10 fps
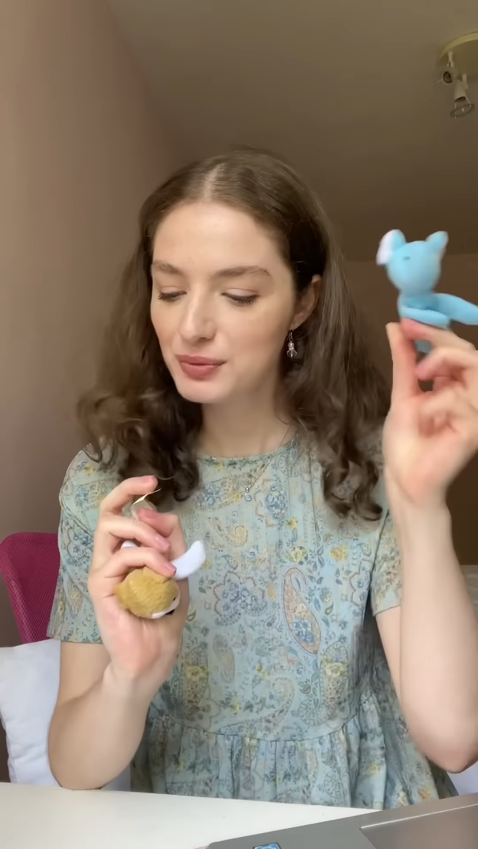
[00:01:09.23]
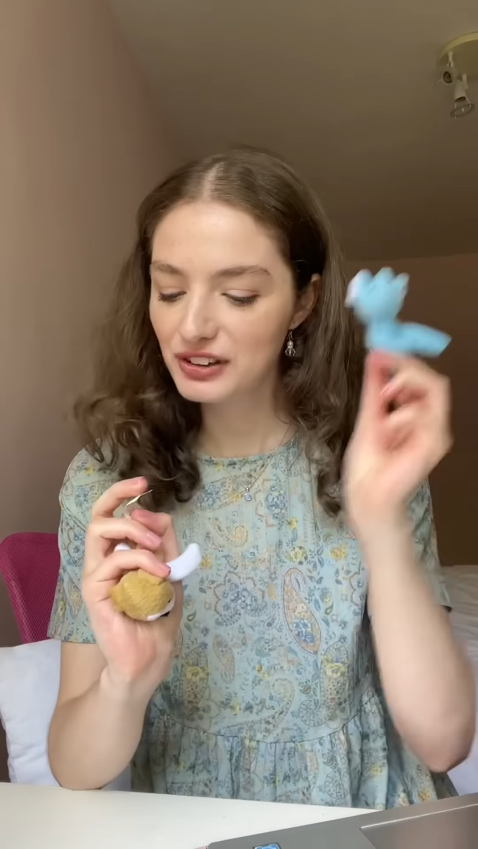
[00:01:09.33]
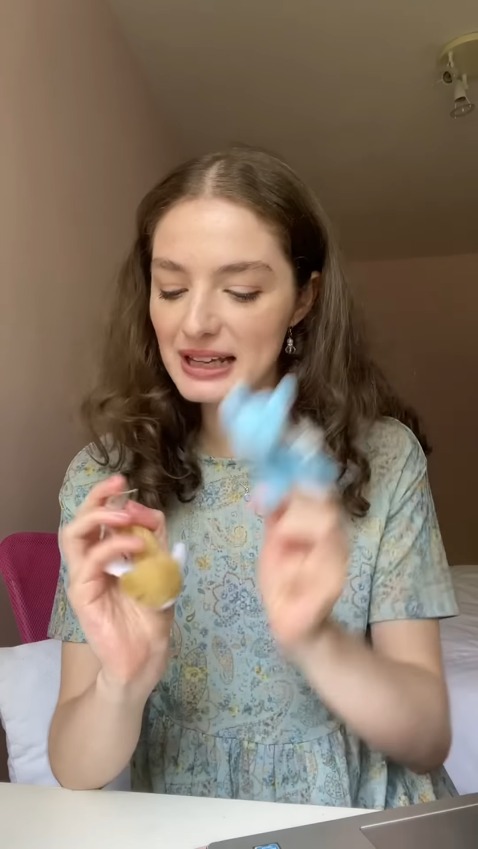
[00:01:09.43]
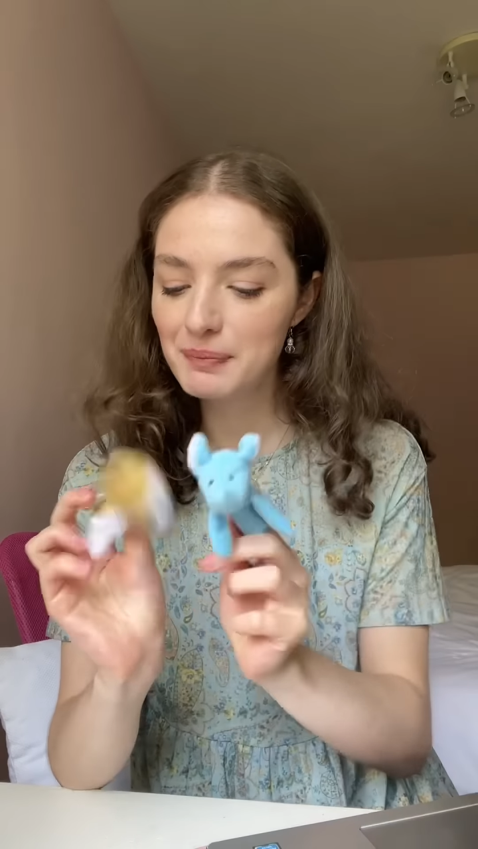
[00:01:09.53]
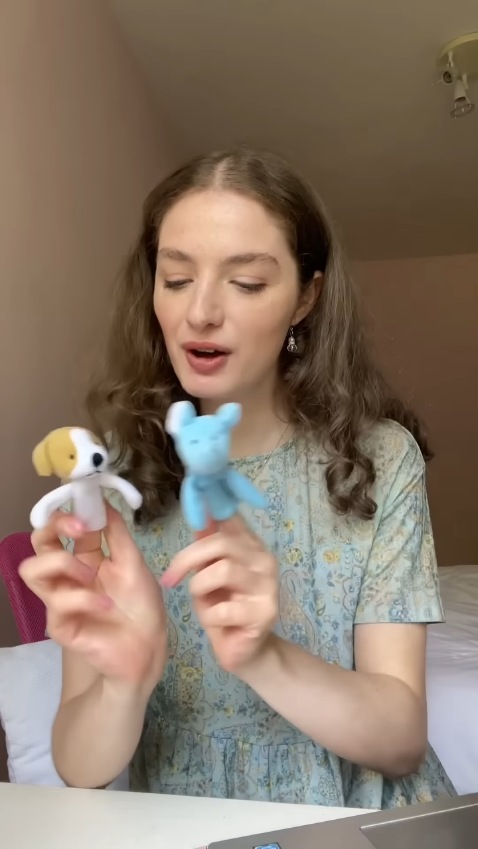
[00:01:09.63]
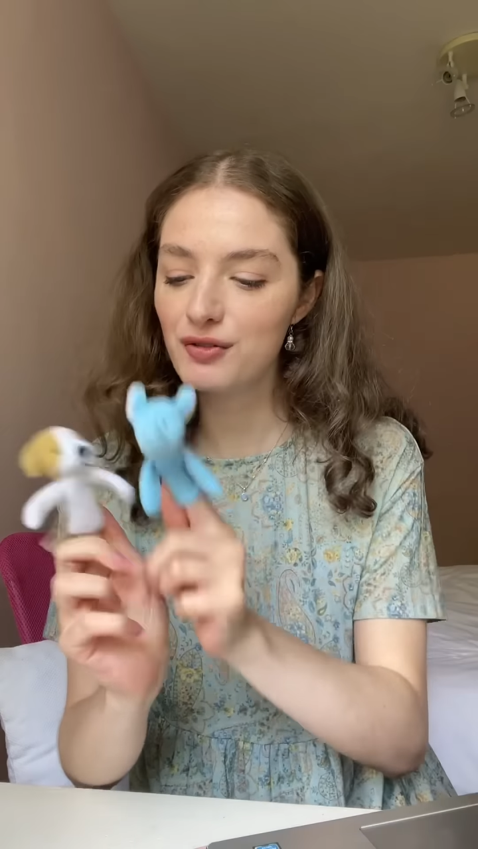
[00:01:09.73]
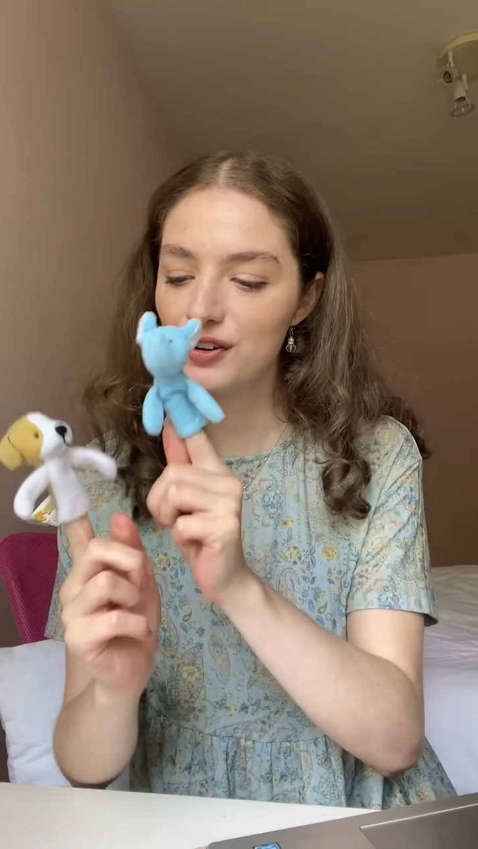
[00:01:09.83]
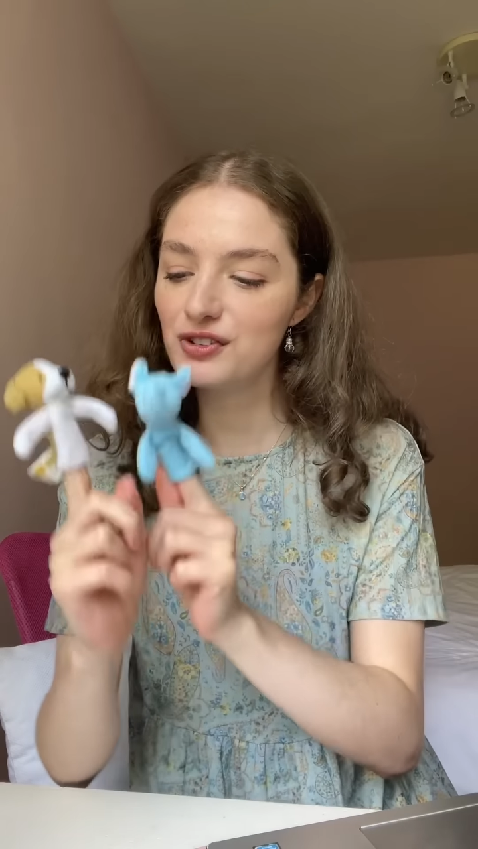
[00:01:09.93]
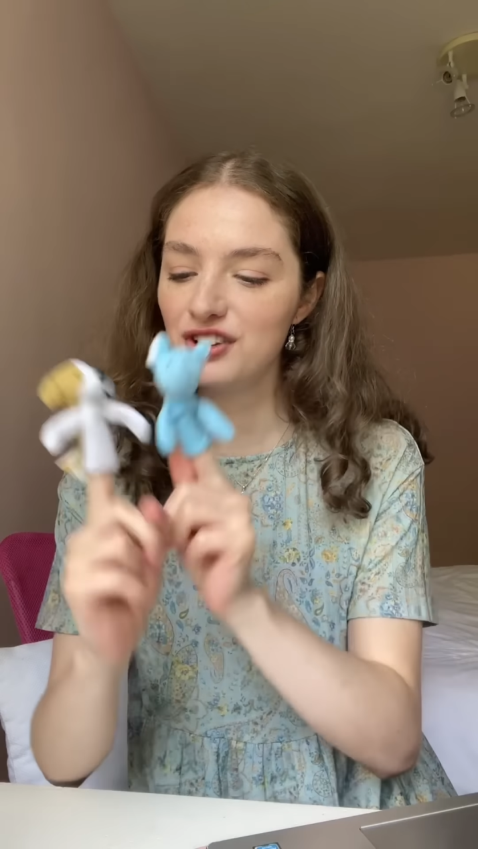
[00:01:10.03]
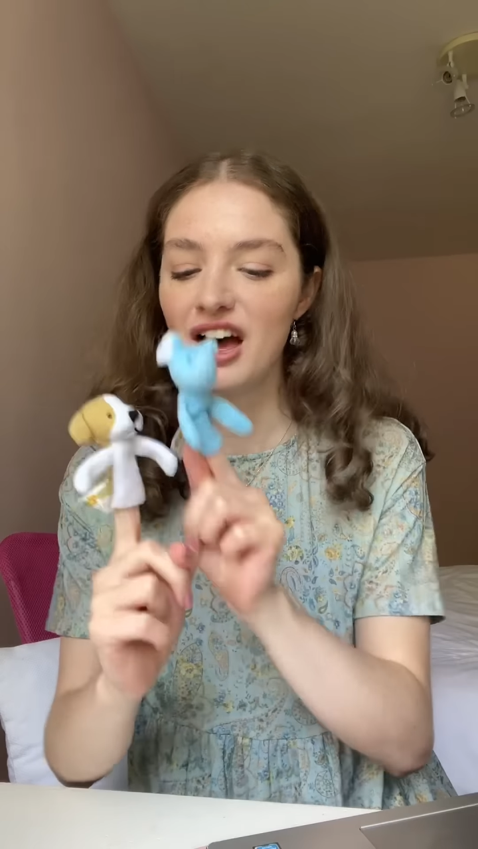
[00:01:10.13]

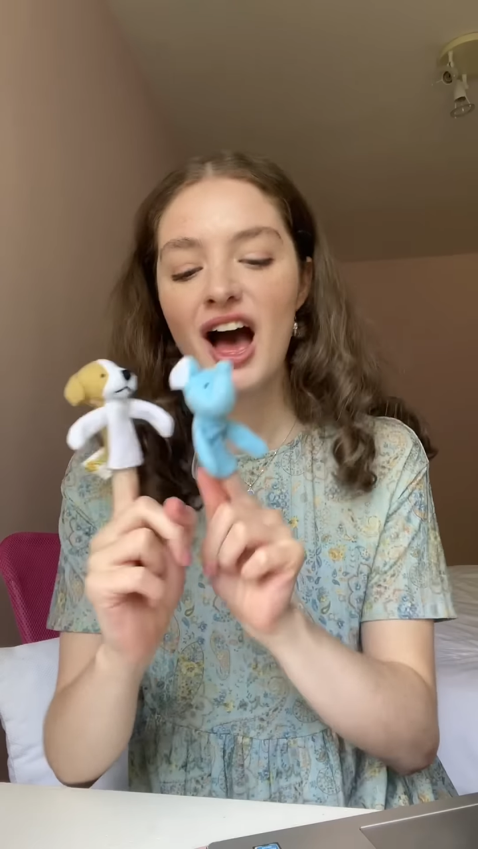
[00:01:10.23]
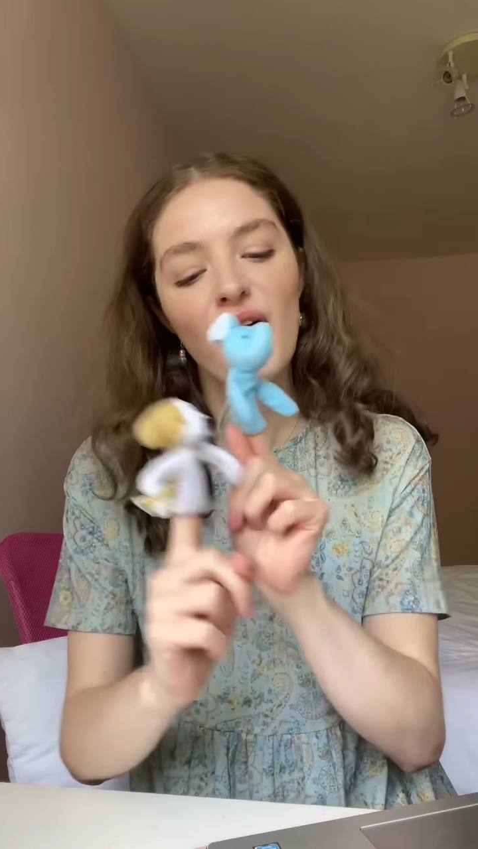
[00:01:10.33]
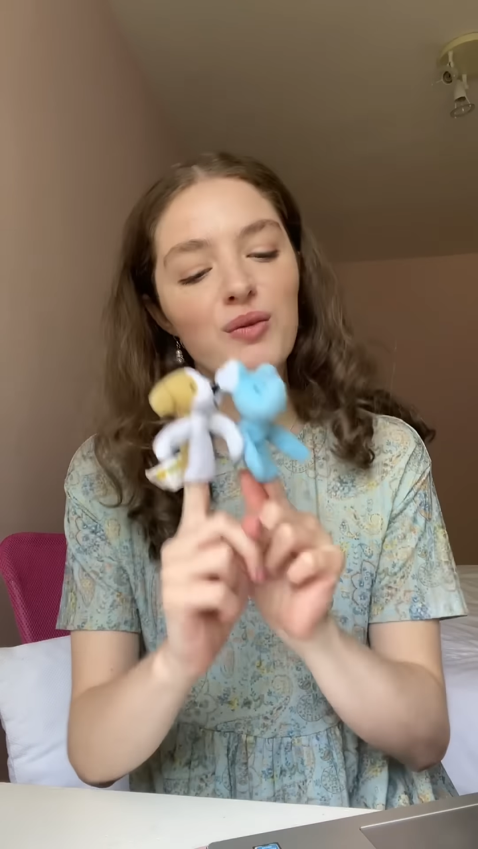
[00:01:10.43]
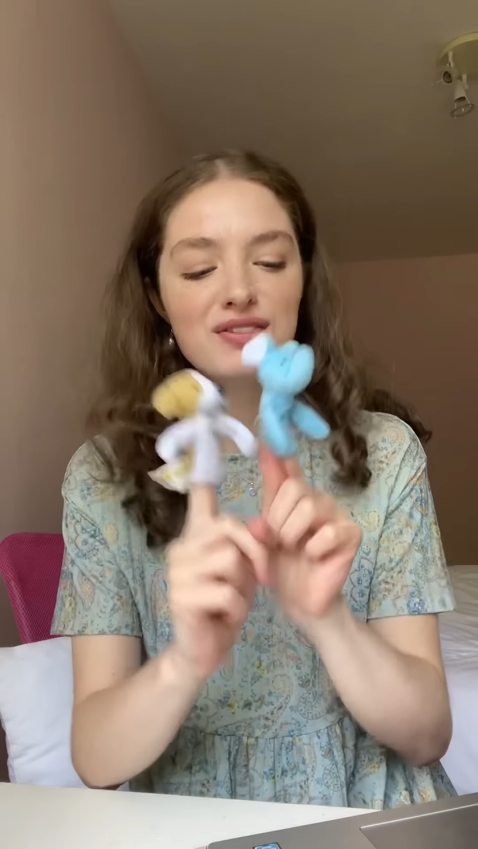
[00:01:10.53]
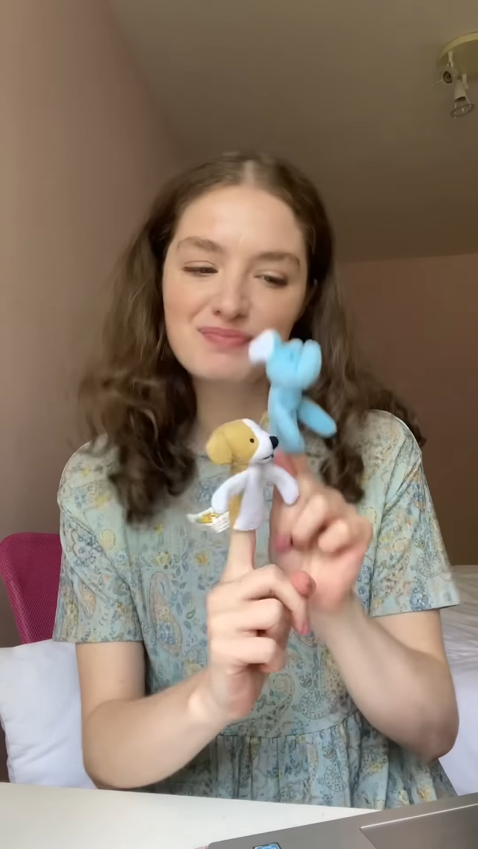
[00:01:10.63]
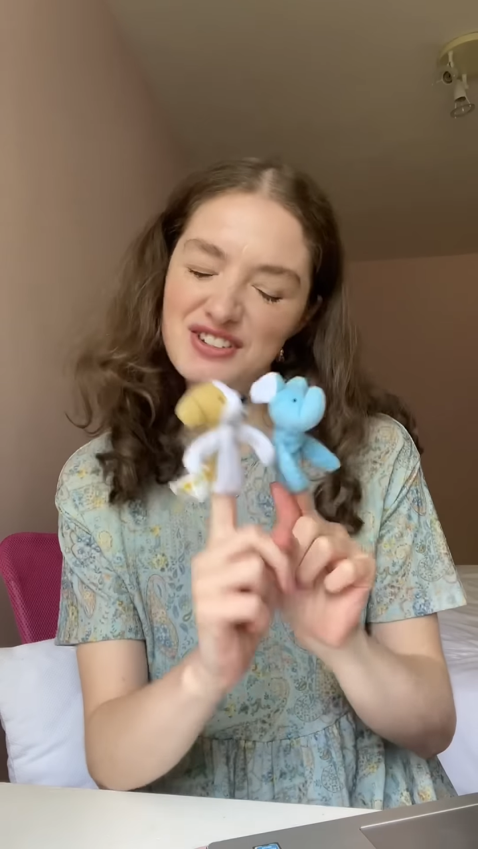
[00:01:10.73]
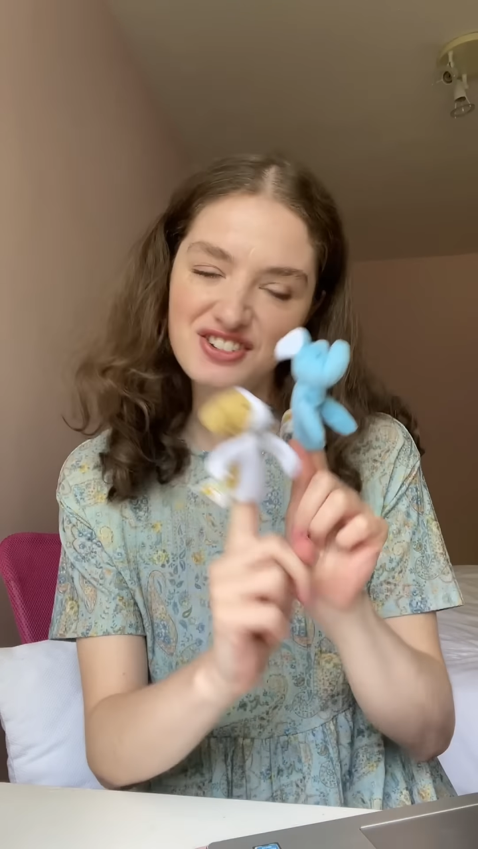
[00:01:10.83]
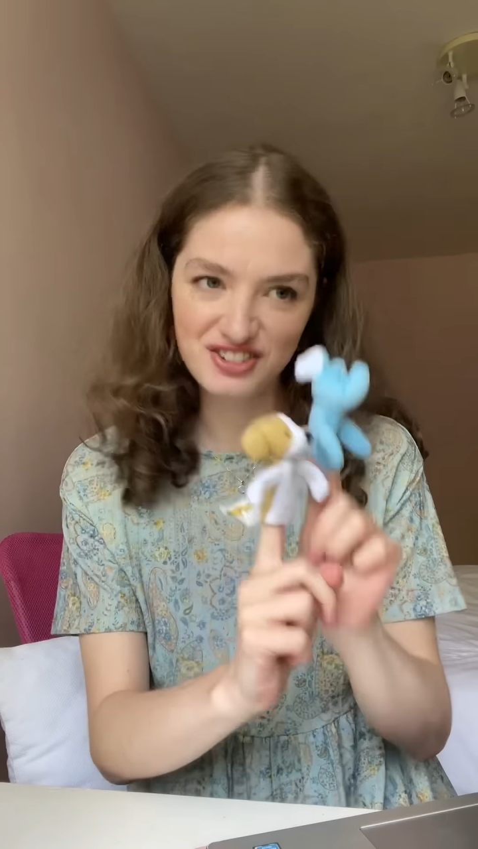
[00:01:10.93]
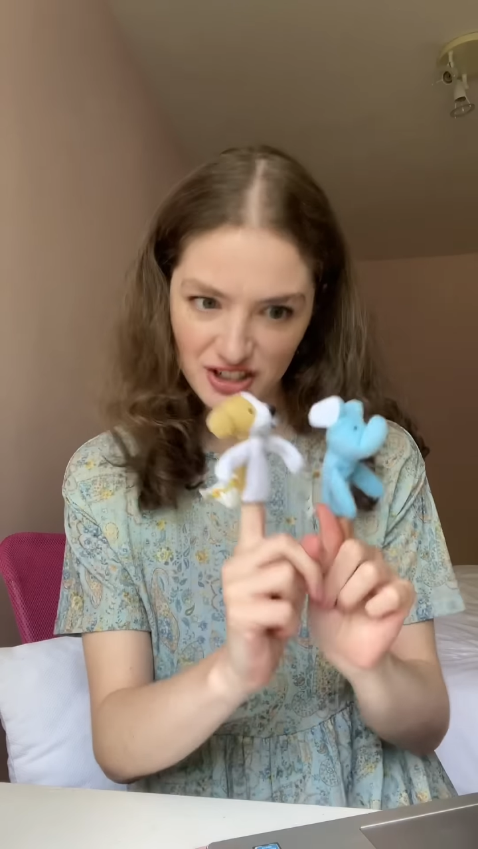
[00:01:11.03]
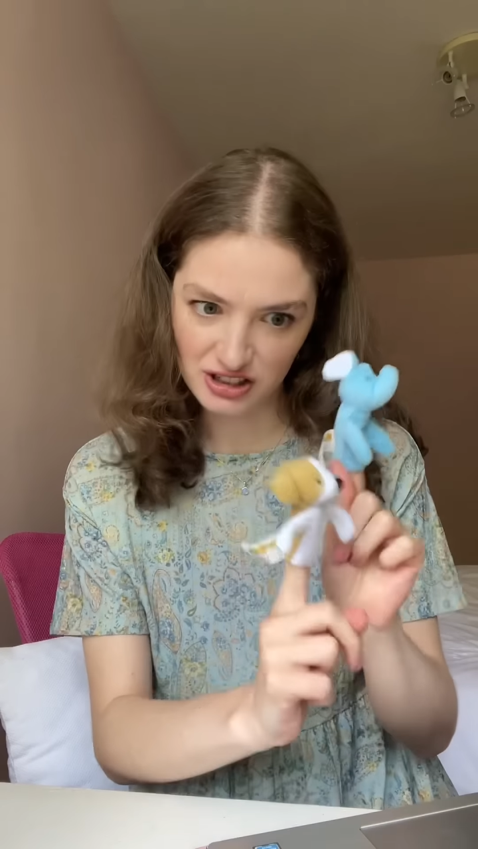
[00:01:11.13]
sleepovers with
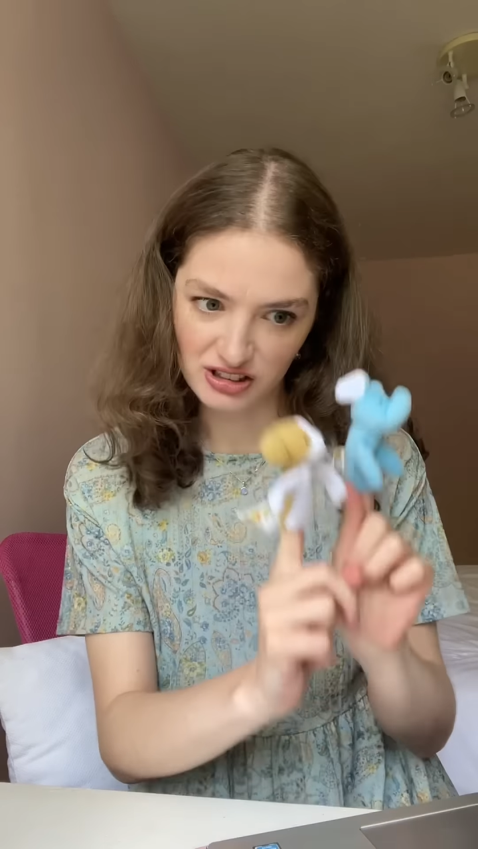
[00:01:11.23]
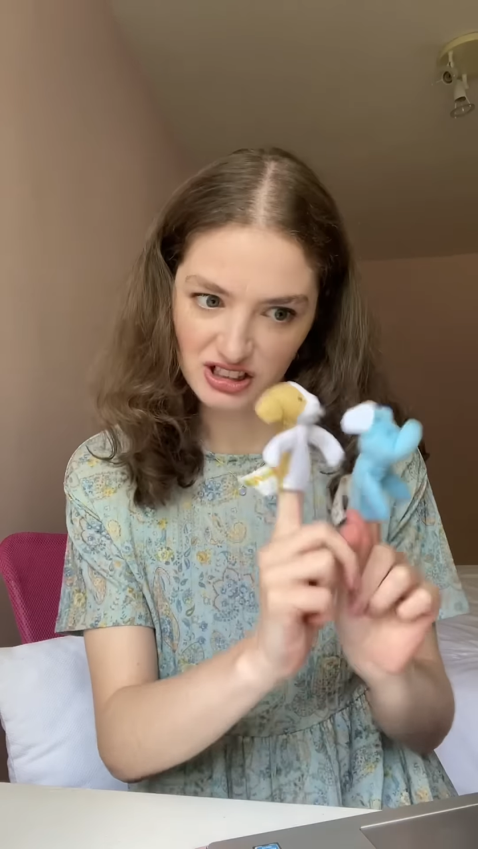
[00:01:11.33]
Mrs. Dog.